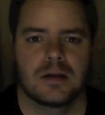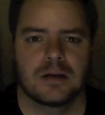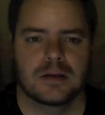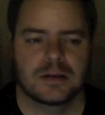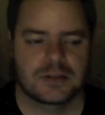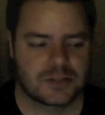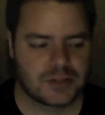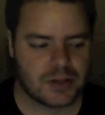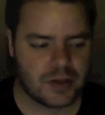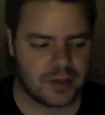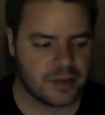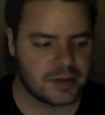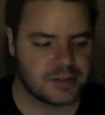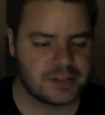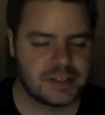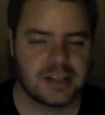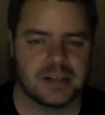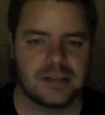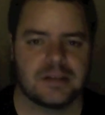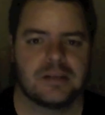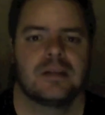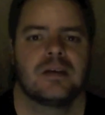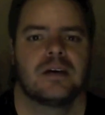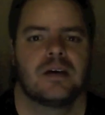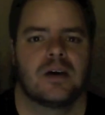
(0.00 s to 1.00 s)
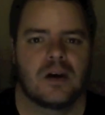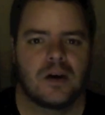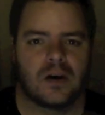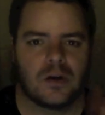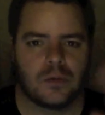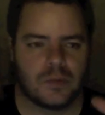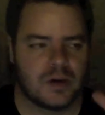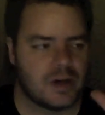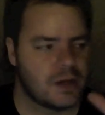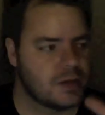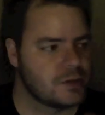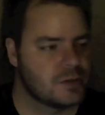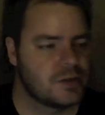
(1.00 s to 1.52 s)
So they did.
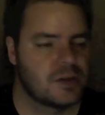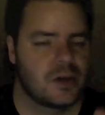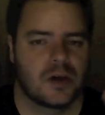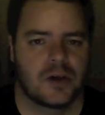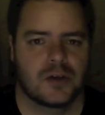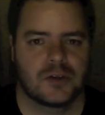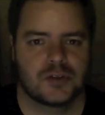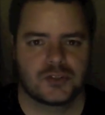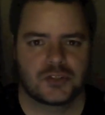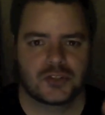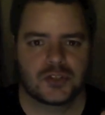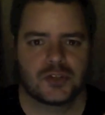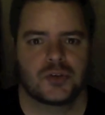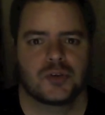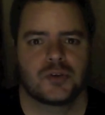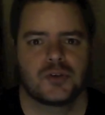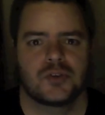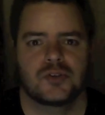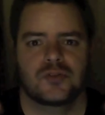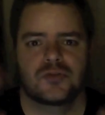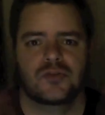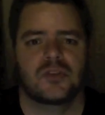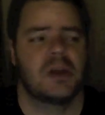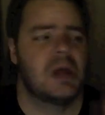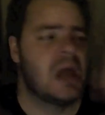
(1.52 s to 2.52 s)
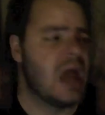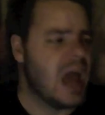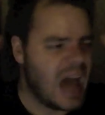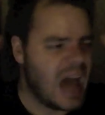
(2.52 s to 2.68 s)
1, 2, 3.